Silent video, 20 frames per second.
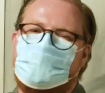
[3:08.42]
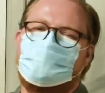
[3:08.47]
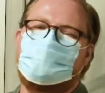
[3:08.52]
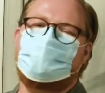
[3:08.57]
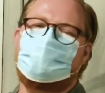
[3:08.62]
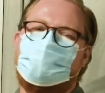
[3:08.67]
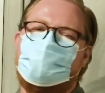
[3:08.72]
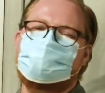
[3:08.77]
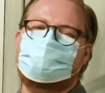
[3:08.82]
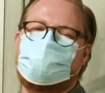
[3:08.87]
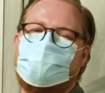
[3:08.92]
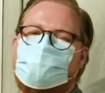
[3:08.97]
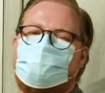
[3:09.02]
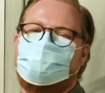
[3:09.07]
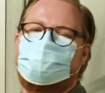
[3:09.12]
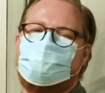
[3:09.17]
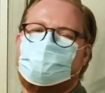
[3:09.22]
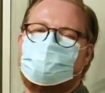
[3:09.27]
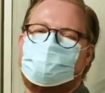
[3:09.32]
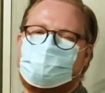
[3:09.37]
We're up here
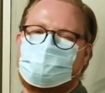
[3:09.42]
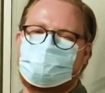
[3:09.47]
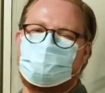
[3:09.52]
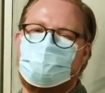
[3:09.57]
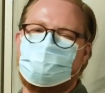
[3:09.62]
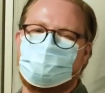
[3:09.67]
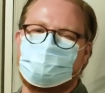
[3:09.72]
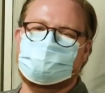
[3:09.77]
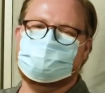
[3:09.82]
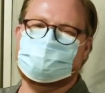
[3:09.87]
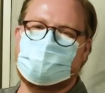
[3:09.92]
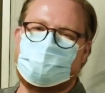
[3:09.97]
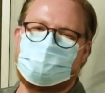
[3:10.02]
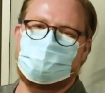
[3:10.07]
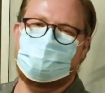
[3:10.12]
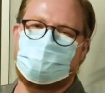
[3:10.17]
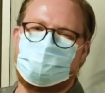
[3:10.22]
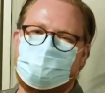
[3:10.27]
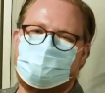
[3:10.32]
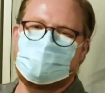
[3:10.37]
in the Kruger
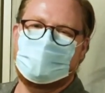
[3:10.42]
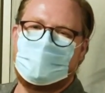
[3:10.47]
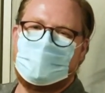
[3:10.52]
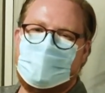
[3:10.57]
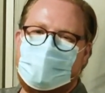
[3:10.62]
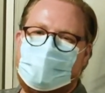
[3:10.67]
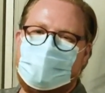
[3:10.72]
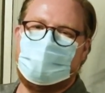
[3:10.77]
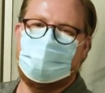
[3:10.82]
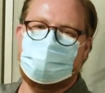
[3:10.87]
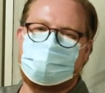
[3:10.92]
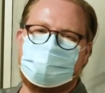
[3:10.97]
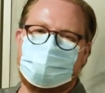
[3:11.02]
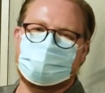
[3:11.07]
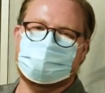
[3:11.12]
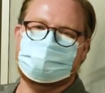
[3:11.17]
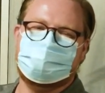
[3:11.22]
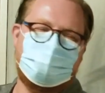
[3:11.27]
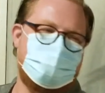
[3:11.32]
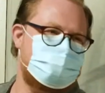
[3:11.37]
Center air
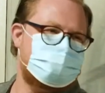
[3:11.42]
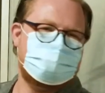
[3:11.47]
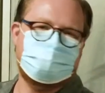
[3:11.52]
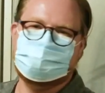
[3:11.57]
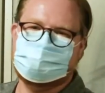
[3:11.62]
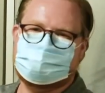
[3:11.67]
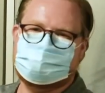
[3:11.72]
filtration